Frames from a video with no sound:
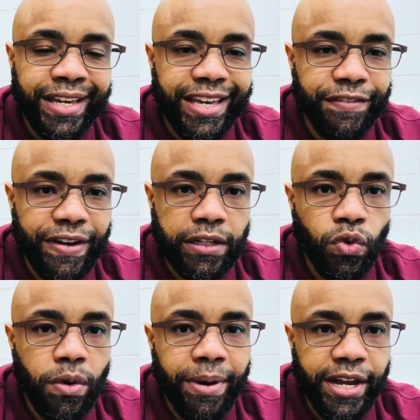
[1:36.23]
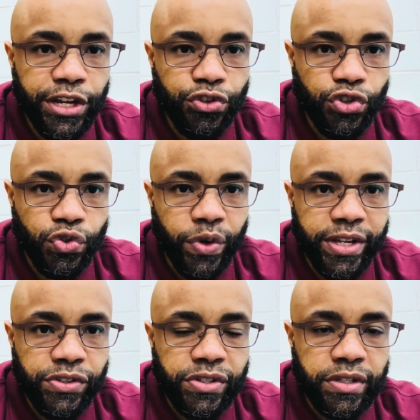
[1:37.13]
If I lower my interest
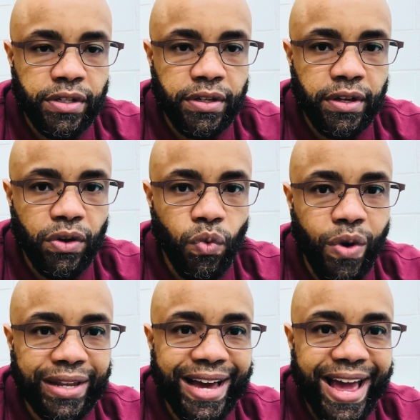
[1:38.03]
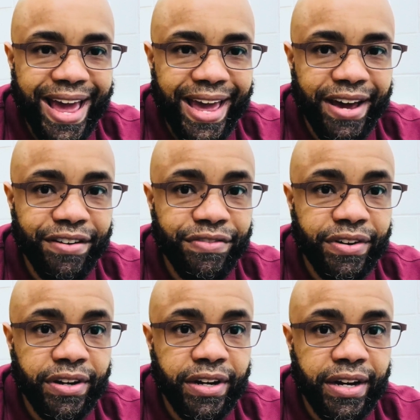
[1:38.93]
rates while I have
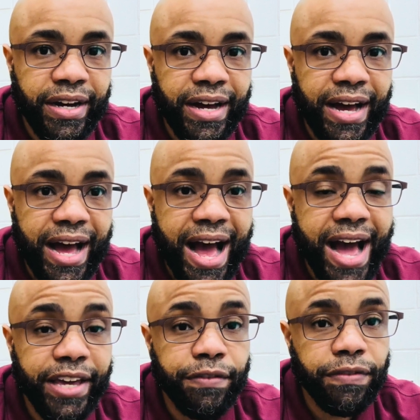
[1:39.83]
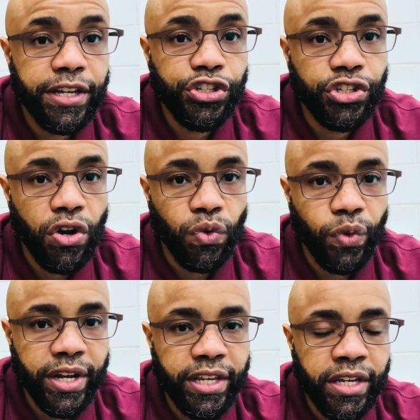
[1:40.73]
high inflation
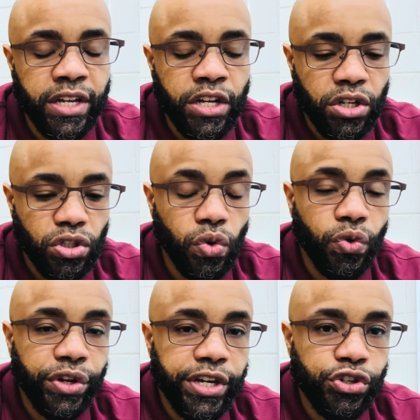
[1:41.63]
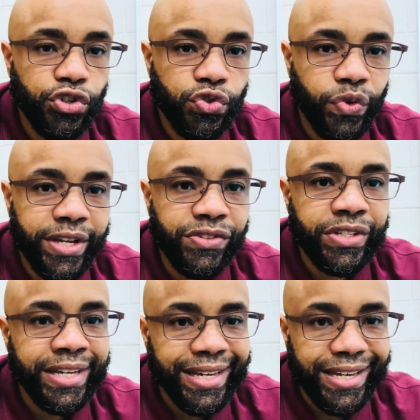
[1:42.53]
already, lowering interest rates
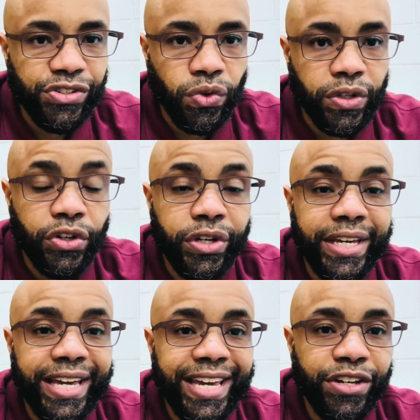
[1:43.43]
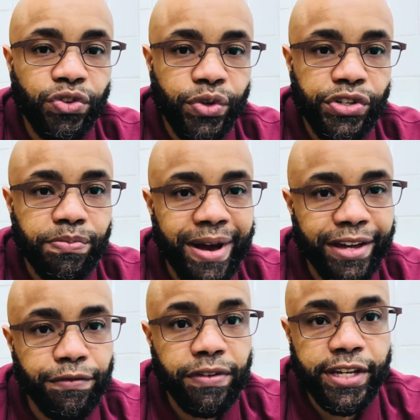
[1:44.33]
is only going to increase my
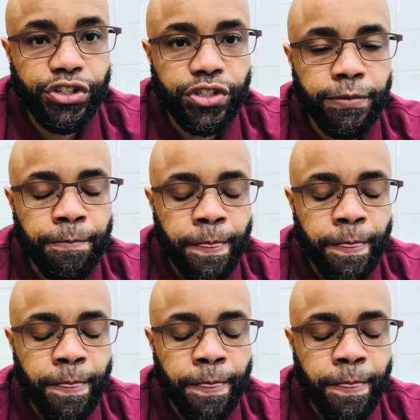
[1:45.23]
inflation.